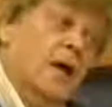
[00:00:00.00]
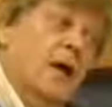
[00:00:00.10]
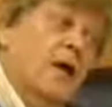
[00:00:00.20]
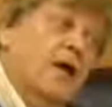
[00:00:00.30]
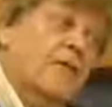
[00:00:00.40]

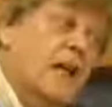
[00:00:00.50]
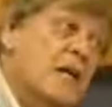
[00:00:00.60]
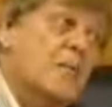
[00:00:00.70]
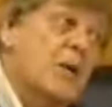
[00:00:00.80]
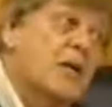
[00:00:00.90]
Now, if
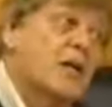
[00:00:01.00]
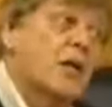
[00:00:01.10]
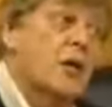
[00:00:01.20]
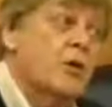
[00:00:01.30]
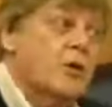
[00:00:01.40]
anybody
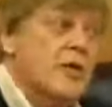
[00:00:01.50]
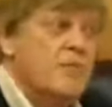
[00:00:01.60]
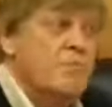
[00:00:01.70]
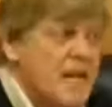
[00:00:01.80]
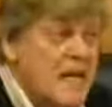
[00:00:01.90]

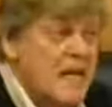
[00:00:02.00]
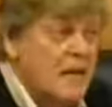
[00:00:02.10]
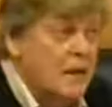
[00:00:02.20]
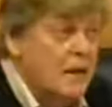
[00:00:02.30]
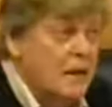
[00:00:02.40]
accuses
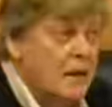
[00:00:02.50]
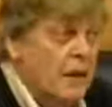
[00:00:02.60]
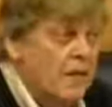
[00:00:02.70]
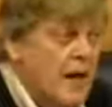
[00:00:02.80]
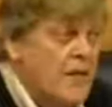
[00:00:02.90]
me
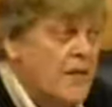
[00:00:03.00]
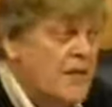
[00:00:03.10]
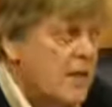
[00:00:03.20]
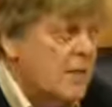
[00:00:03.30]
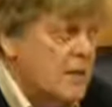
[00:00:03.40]
of
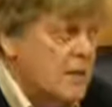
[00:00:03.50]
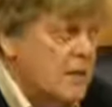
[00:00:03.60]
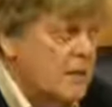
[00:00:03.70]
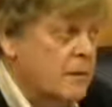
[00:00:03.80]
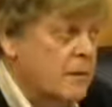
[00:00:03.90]

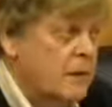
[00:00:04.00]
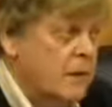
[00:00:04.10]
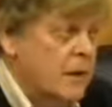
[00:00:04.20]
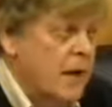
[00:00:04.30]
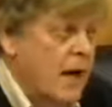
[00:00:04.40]
anti-Semitism,
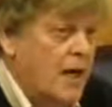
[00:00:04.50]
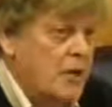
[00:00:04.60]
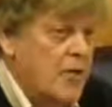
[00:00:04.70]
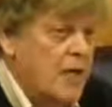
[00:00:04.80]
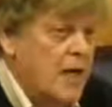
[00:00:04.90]
I
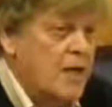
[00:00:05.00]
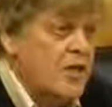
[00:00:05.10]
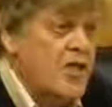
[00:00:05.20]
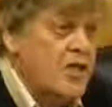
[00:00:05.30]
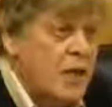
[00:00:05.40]
shall
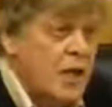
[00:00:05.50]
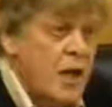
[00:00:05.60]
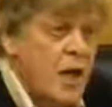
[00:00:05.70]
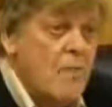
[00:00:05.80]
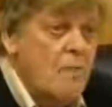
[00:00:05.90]
say,
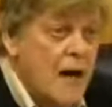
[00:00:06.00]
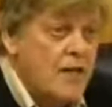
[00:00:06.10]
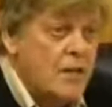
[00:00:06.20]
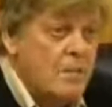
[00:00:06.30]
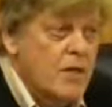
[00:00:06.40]
sir,
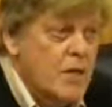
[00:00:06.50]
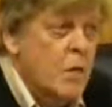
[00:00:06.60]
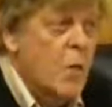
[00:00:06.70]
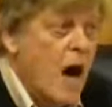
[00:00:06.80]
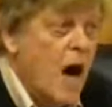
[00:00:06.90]
madam,
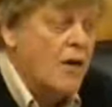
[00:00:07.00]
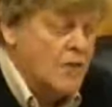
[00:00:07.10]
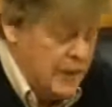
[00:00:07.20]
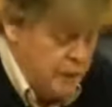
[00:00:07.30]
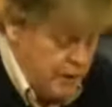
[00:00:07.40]
you are
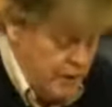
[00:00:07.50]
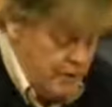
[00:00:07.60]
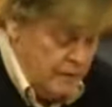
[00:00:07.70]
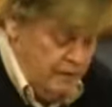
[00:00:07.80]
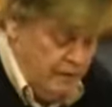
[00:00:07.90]

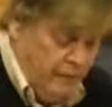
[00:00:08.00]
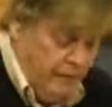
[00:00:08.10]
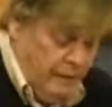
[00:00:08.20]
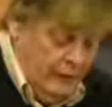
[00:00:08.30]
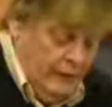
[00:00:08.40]
deluded.
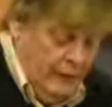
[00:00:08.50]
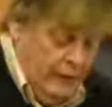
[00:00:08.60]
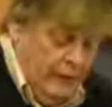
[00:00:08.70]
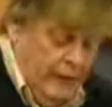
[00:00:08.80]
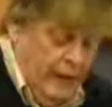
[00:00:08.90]

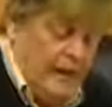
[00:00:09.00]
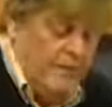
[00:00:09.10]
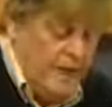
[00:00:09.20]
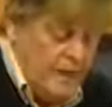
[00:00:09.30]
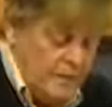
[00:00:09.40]
And
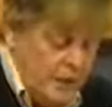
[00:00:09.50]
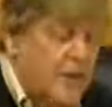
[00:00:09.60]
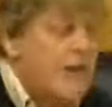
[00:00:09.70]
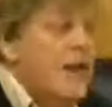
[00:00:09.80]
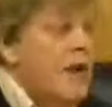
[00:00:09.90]
if
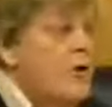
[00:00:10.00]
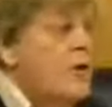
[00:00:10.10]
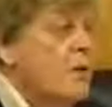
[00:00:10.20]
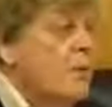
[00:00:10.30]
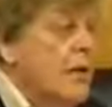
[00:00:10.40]
anybody,
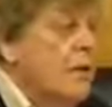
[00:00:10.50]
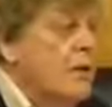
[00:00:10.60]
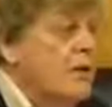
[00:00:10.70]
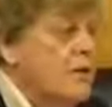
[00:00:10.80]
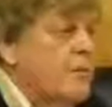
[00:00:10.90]
including the
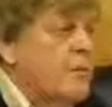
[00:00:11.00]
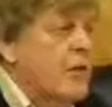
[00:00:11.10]
people at St.